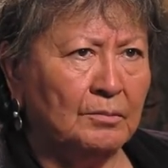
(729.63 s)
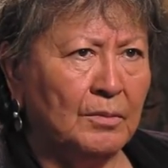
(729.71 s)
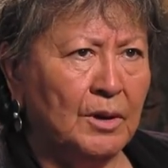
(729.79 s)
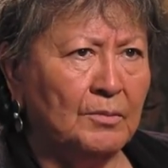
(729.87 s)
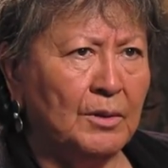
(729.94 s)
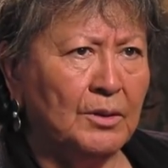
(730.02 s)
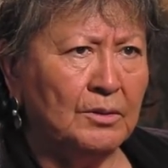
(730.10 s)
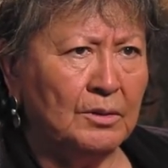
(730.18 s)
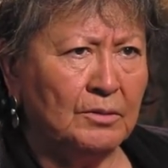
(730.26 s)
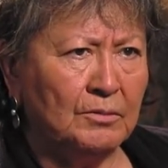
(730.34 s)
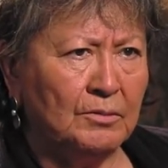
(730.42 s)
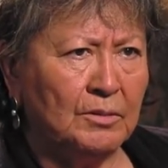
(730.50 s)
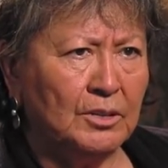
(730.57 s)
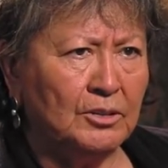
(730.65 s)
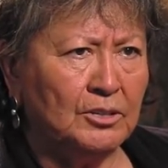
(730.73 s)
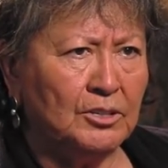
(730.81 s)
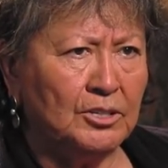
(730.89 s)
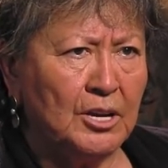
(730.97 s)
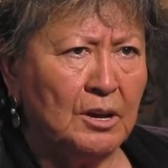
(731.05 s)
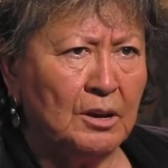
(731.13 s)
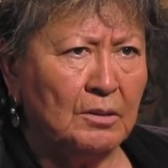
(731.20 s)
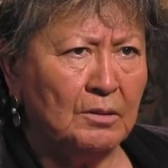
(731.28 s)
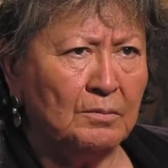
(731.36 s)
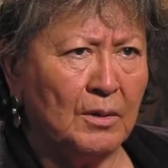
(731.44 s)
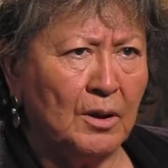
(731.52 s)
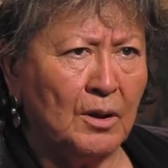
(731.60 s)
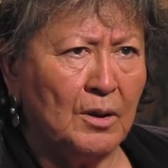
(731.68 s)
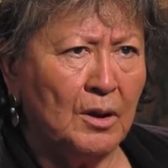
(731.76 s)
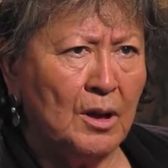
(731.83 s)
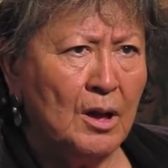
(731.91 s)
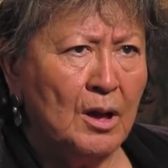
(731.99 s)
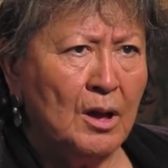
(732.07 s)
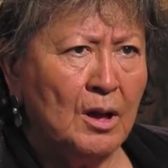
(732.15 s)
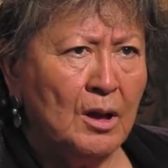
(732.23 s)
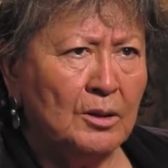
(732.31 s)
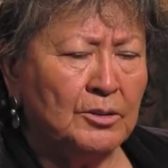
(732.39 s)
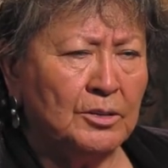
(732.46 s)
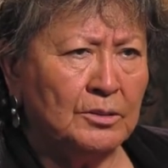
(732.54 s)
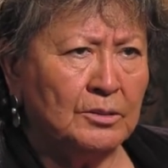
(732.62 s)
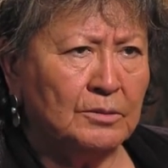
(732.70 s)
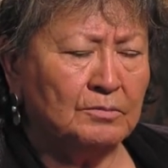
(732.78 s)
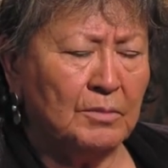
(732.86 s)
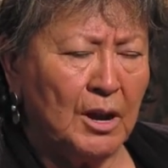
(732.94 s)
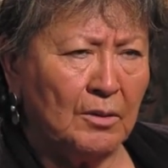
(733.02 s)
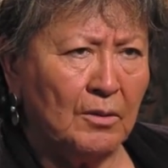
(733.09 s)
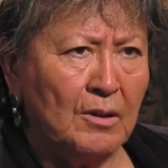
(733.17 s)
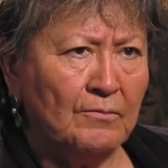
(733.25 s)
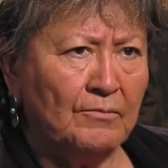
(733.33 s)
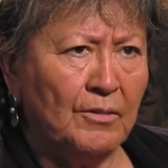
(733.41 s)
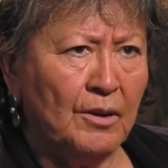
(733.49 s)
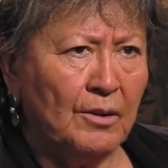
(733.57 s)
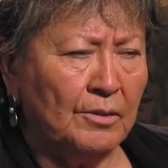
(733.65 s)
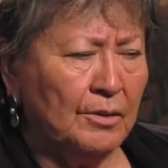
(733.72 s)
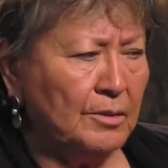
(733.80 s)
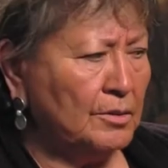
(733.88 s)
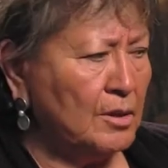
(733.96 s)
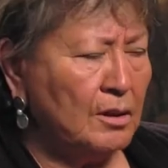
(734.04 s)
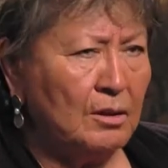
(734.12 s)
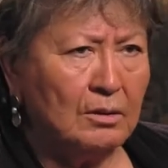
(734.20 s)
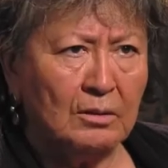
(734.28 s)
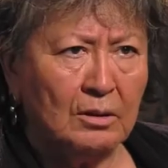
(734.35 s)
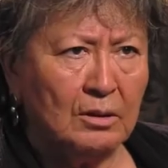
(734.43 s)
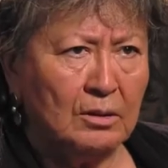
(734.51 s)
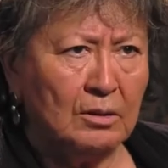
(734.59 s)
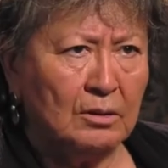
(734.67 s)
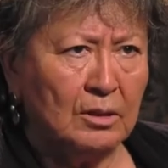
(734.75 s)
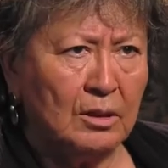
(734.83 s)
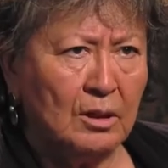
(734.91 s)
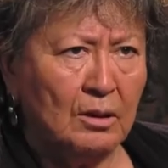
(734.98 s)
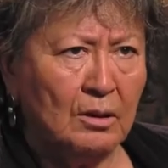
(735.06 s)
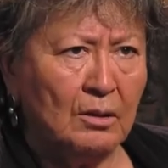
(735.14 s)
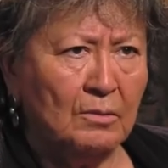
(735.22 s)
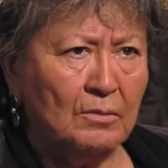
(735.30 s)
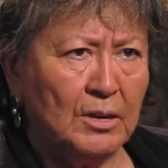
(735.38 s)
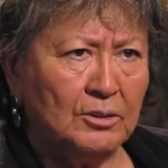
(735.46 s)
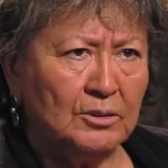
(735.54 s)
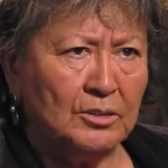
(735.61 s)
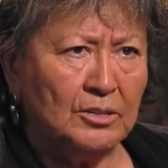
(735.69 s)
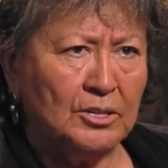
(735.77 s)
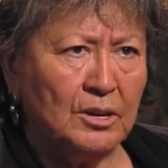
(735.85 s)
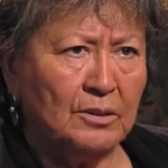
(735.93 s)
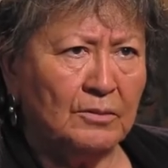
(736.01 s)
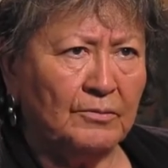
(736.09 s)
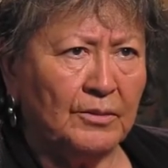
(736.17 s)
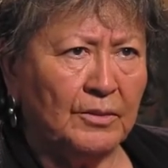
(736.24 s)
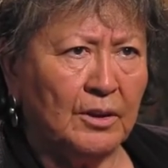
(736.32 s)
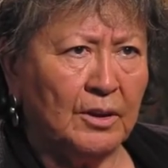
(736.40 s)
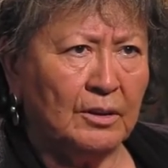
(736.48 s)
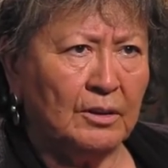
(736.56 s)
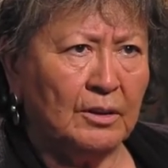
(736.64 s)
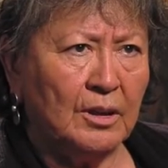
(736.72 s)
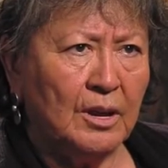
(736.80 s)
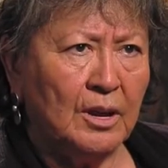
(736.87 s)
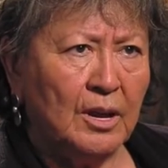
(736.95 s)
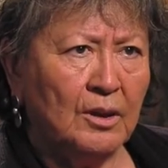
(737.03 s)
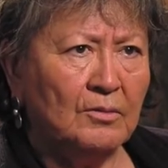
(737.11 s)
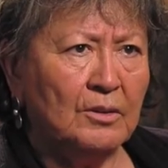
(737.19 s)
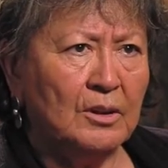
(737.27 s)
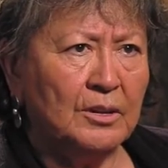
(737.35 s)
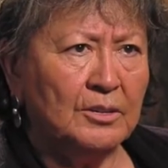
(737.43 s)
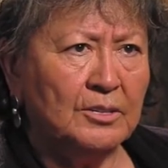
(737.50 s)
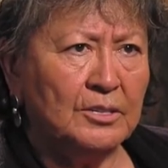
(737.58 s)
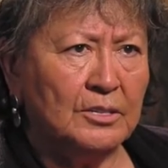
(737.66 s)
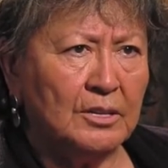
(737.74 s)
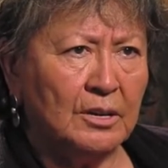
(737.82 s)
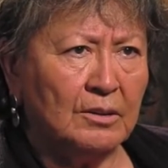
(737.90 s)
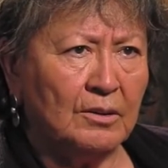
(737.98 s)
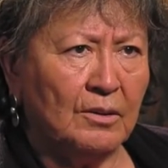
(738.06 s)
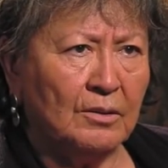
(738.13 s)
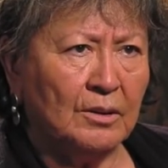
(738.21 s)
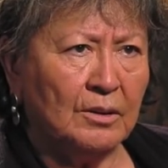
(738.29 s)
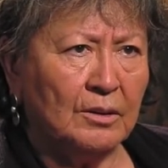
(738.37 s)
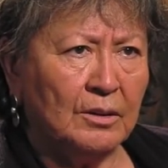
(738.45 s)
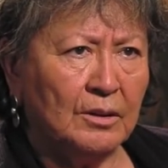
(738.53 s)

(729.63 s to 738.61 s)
My mother even went to jail. My she's my grandfather. They they all went to jail for that religion they call it.